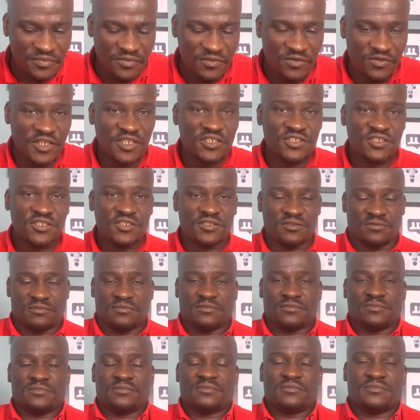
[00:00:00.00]
This
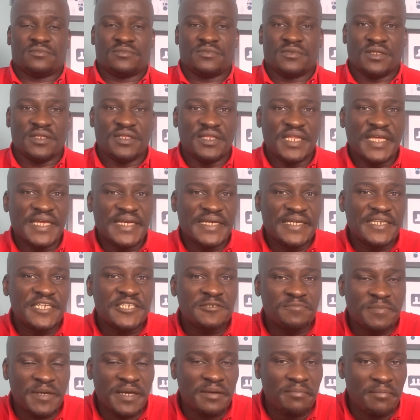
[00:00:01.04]
need is
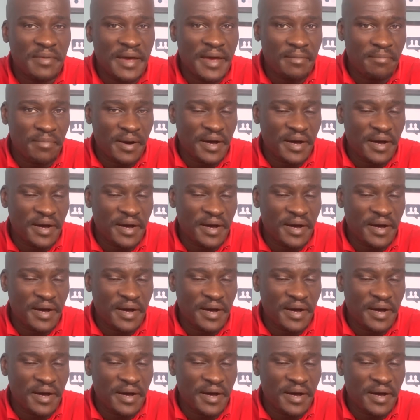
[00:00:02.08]
being met